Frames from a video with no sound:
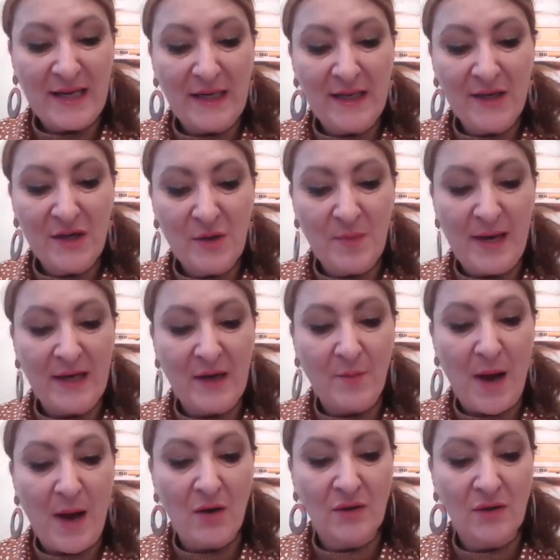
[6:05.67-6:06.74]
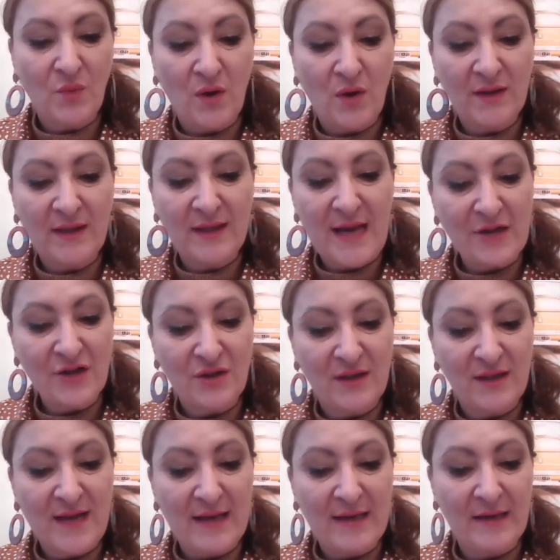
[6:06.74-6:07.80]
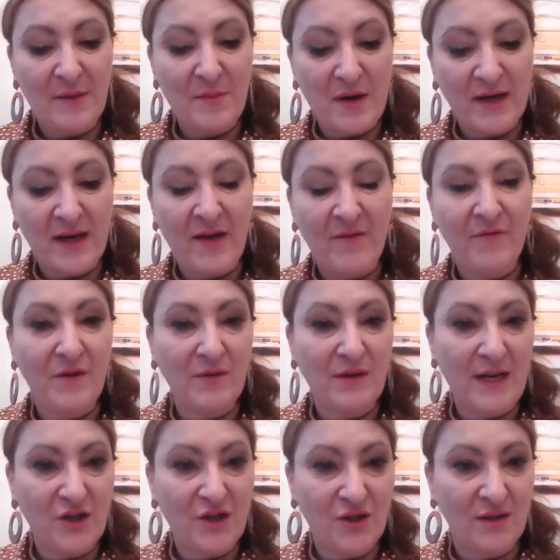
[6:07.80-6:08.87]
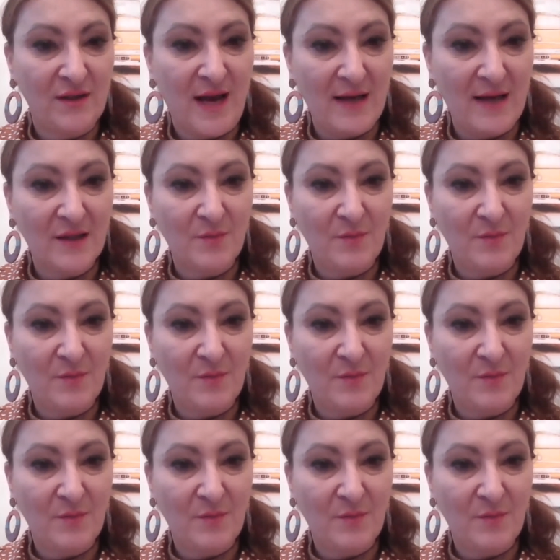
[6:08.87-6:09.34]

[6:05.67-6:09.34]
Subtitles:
a little bit about what the National Italian American Foundation does,